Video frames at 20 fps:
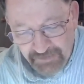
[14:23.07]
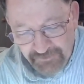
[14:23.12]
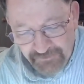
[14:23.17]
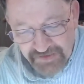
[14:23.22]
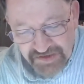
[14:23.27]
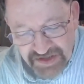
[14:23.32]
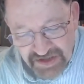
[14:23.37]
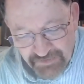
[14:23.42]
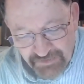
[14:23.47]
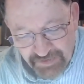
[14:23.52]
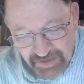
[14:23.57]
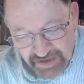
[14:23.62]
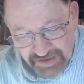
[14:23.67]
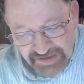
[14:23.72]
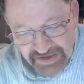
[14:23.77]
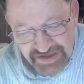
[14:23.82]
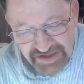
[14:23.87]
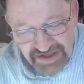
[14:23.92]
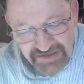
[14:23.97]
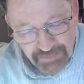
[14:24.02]
First of all,
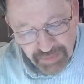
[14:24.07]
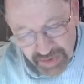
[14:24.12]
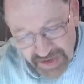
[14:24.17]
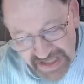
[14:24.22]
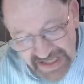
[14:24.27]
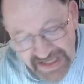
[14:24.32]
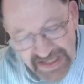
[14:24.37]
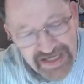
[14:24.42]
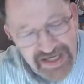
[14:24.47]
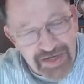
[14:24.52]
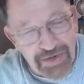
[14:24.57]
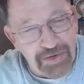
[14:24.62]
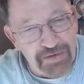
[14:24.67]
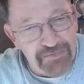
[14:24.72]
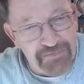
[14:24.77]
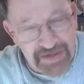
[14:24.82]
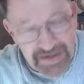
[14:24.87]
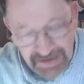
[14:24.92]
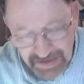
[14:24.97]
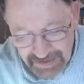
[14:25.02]
there's pre de
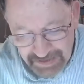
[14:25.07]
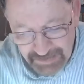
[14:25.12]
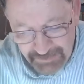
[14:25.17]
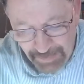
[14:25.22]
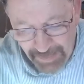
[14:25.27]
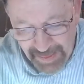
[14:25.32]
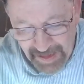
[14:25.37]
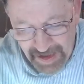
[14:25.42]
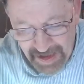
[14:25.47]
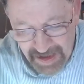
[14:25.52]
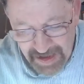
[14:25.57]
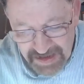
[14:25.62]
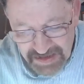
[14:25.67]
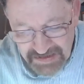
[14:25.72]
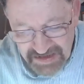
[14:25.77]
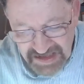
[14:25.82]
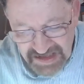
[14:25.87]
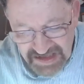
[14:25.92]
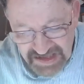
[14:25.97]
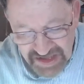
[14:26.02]
Tocqueville,
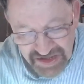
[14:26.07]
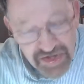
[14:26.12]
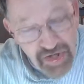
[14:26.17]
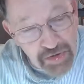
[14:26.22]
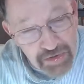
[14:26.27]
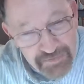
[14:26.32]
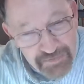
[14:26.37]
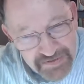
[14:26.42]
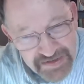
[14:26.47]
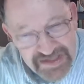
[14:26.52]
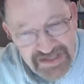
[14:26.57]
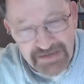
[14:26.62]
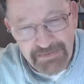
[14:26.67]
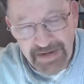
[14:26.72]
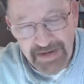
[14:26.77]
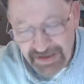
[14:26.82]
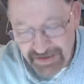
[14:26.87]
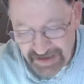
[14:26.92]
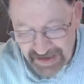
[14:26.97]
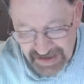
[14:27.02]
de Tocqueville's
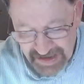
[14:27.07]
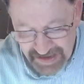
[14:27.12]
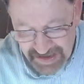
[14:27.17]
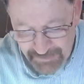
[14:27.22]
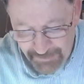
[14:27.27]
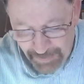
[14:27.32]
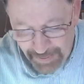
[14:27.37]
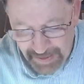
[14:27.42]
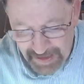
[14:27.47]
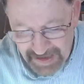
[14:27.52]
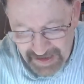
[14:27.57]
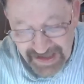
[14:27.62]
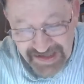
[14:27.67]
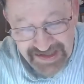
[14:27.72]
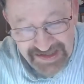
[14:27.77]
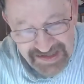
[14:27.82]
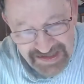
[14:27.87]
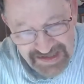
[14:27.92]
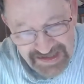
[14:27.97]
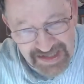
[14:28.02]
America, that
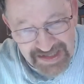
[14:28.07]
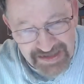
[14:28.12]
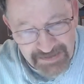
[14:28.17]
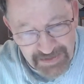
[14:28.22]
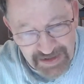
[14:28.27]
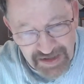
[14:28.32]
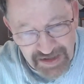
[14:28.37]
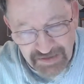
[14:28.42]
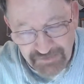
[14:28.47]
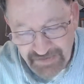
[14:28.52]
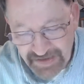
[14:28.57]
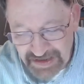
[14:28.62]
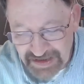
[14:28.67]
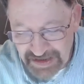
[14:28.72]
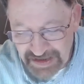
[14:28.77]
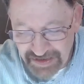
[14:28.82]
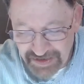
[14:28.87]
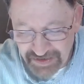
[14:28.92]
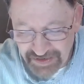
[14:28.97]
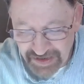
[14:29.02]
is to say, the America of
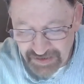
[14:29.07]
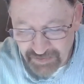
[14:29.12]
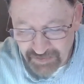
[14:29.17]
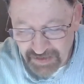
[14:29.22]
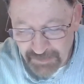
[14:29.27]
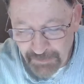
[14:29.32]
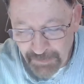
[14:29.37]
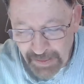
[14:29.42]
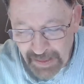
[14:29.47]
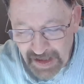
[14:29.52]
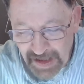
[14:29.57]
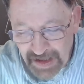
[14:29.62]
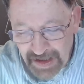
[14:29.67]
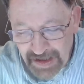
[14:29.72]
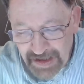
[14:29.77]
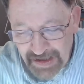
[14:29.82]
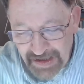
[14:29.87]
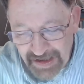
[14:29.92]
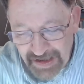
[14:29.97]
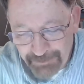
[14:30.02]
1831,
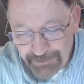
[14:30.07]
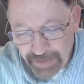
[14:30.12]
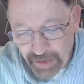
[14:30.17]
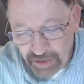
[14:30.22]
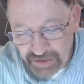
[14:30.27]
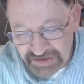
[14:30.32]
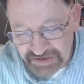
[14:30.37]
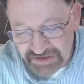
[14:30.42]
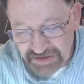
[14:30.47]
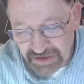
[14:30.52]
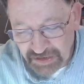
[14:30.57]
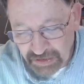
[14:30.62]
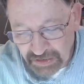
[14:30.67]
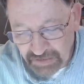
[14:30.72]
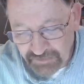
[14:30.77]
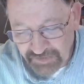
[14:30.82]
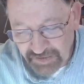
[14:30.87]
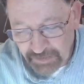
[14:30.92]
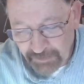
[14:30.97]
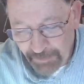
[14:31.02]
and post de
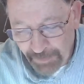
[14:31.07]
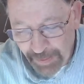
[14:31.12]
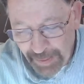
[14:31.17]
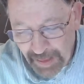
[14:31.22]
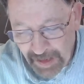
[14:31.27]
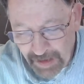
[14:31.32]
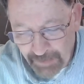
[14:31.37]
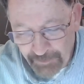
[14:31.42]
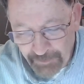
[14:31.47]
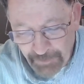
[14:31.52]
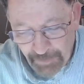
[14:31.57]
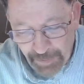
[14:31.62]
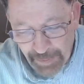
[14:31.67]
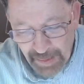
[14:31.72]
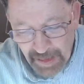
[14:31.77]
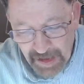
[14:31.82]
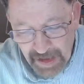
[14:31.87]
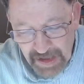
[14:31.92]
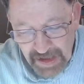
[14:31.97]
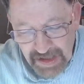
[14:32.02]
Tocqueville.
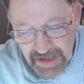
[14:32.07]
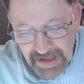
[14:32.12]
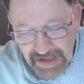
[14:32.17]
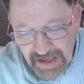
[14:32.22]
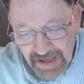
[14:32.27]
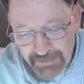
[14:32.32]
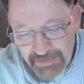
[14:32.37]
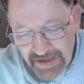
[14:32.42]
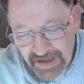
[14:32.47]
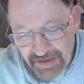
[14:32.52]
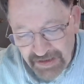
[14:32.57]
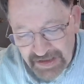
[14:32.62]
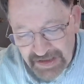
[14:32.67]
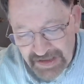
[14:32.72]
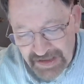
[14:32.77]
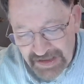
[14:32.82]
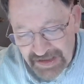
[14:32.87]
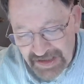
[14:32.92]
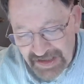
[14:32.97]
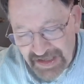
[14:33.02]

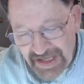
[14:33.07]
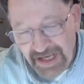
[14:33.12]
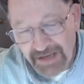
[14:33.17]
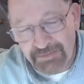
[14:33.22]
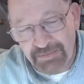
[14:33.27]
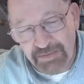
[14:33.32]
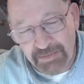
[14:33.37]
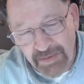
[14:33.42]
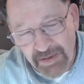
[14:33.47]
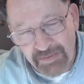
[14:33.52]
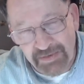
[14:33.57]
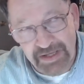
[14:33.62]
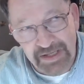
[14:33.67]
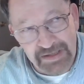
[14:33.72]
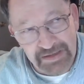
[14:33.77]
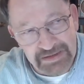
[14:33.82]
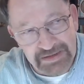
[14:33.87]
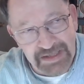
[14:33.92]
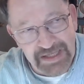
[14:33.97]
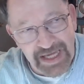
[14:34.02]
America, he came, remember, he
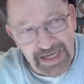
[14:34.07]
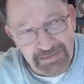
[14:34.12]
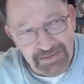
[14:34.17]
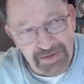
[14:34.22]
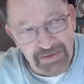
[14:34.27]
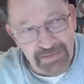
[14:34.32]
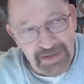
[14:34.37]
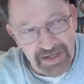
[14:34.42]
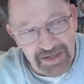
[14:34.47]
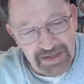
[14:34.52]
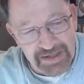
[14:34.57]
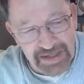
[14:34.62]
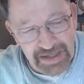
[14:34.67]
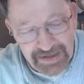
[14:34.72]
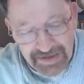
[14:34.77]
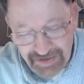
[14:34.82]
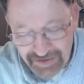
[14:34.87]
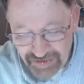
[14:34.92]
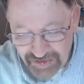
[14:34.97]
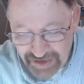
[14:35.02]
came to America in
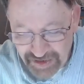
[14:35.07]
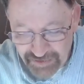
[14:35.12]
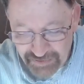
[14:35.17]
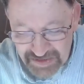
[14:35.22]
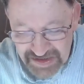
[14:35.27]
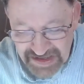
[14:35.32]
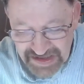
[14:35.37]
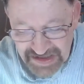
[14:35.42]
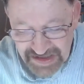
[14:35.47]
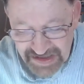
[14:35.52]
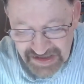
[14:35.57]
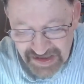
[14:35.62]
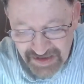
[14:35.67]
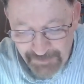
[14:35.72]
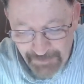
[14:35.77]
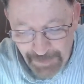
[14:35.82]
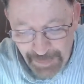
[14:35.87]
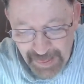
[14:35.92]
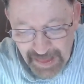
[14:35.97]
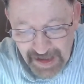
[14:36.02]
1830 and study it.